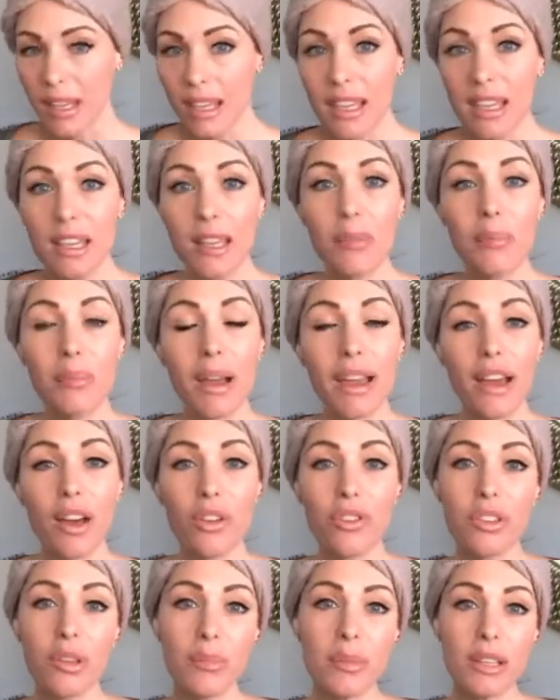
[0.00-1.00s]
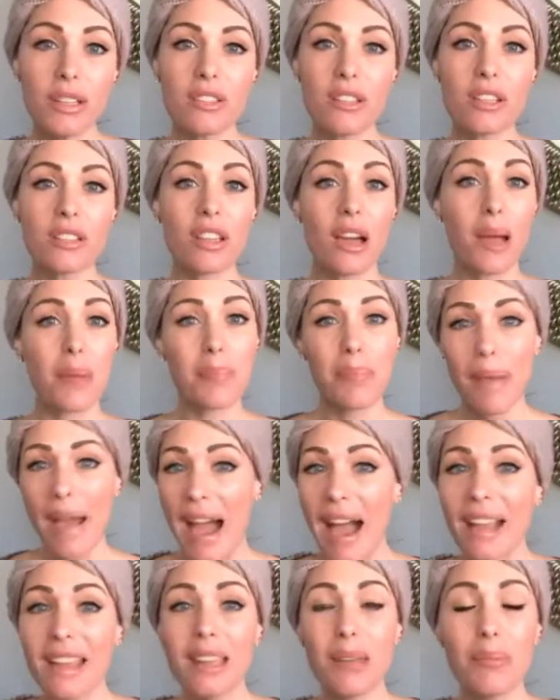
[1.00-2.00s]
eating my healthy meals on time,
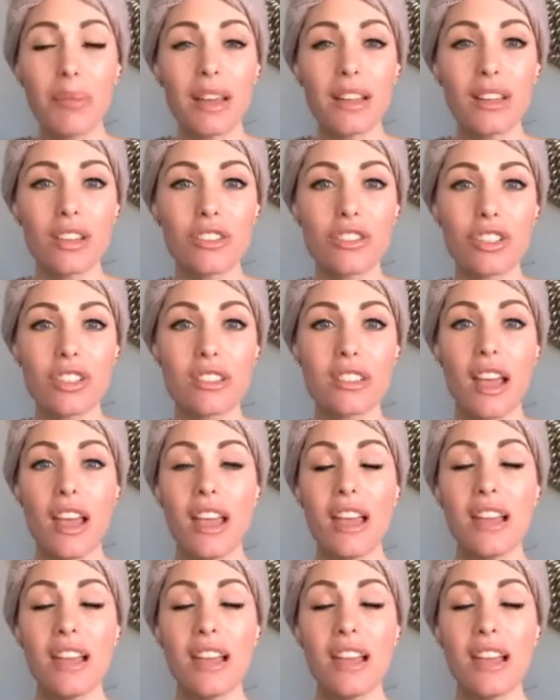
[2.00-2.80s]
packing my lunches,